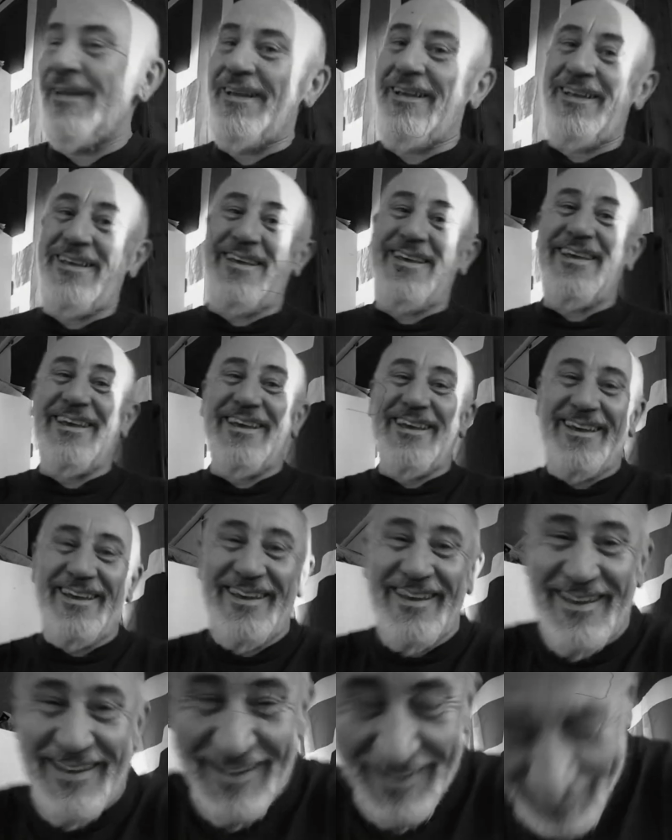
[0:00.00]

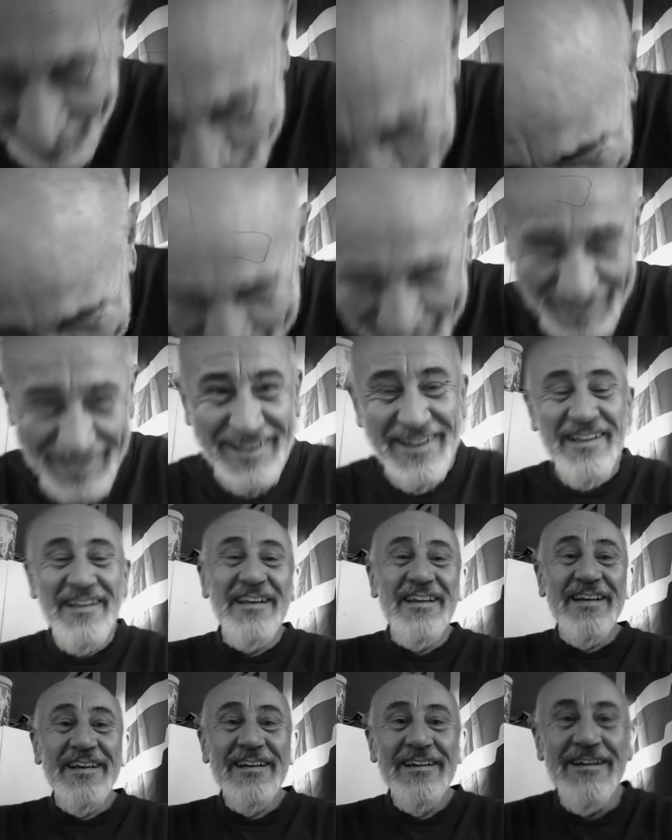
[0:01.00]
Well,
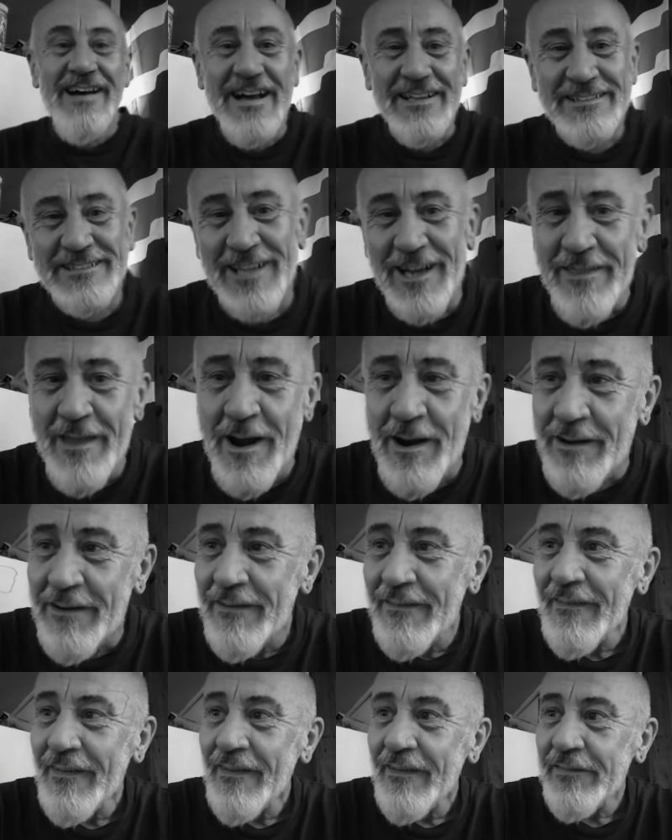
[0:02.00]
so
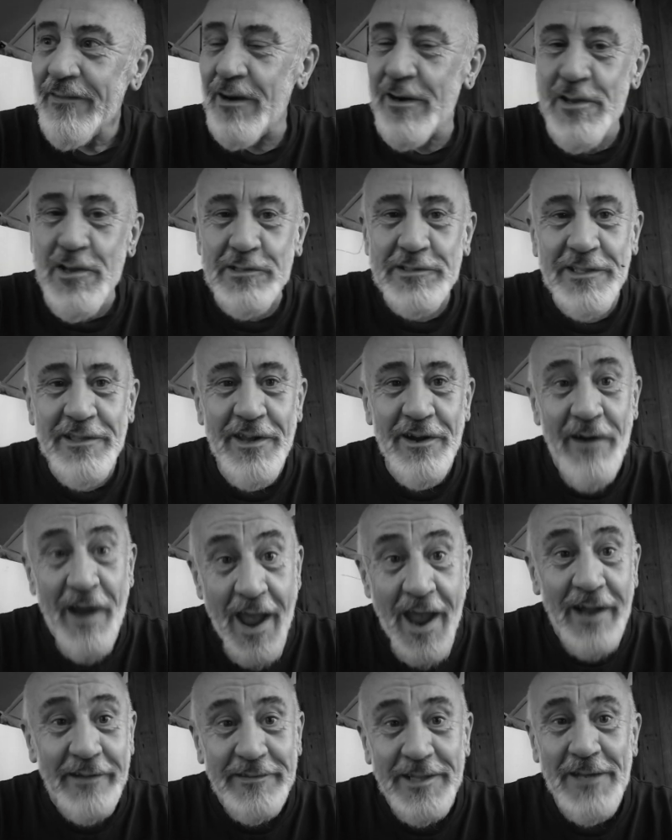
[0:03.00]
they're using their
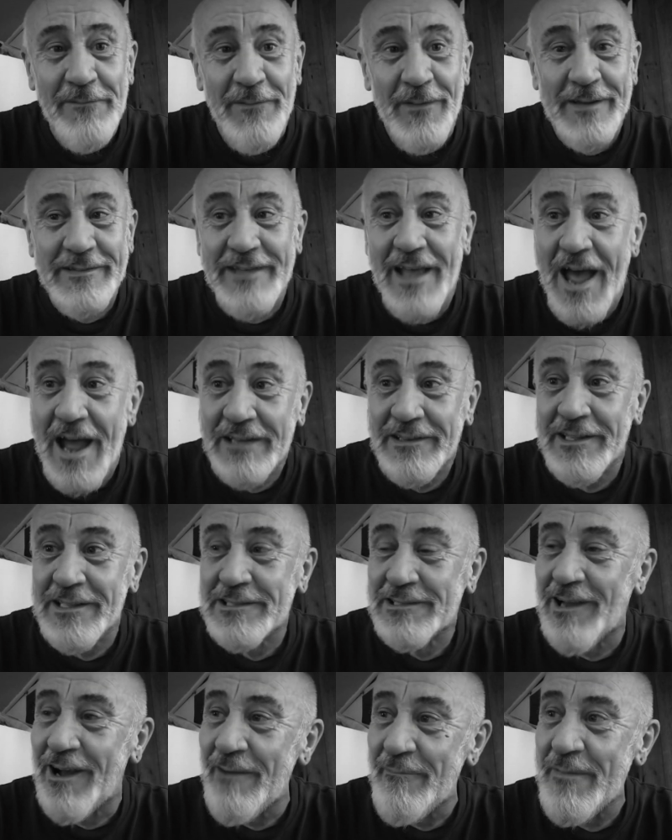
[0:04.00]
Antifa
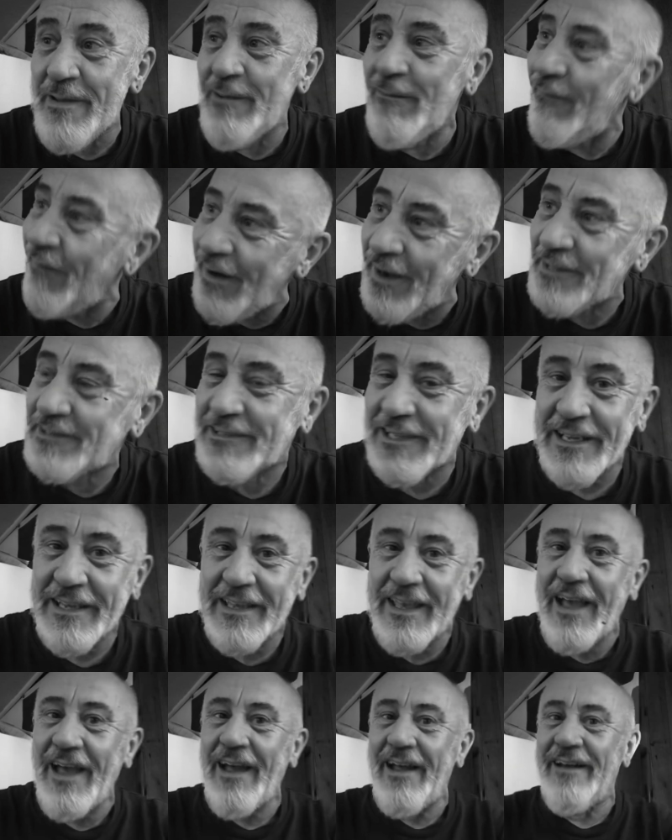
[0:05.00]
tactics on me once
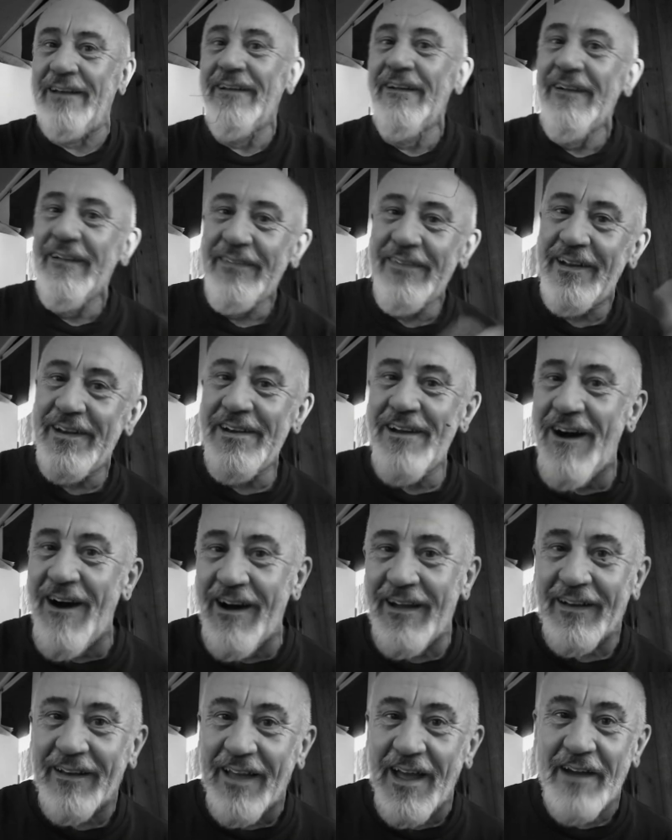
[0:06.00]
again. They're
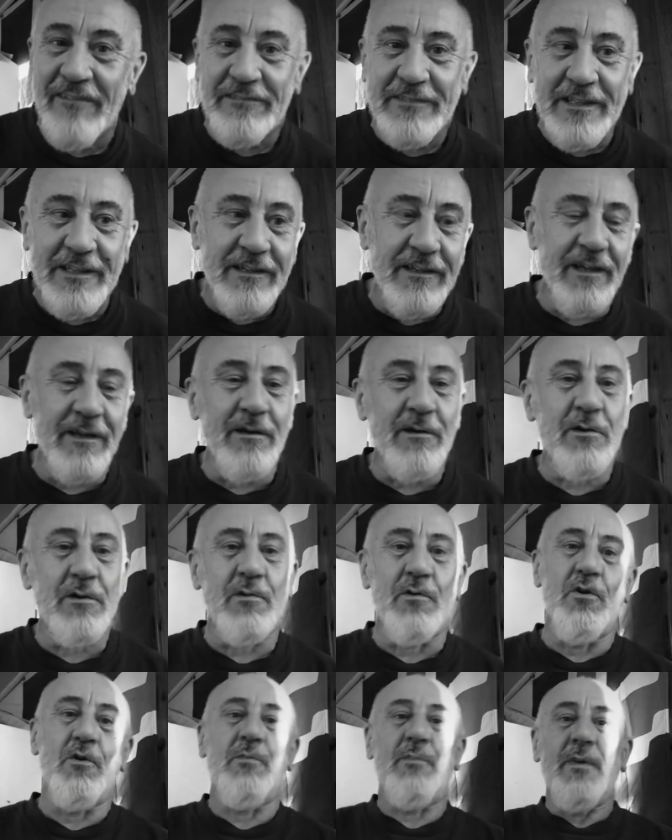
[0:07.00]
not lefty little
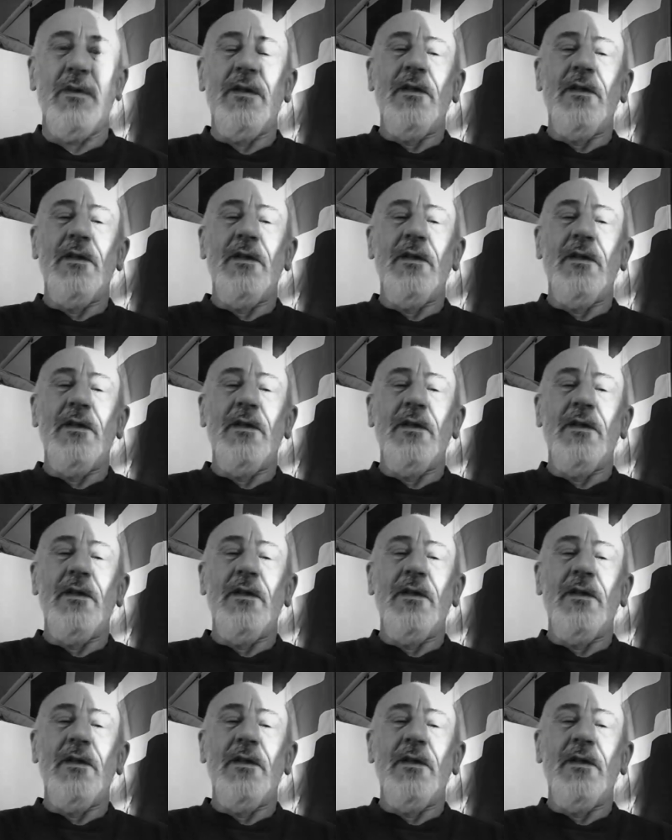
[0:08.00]
group.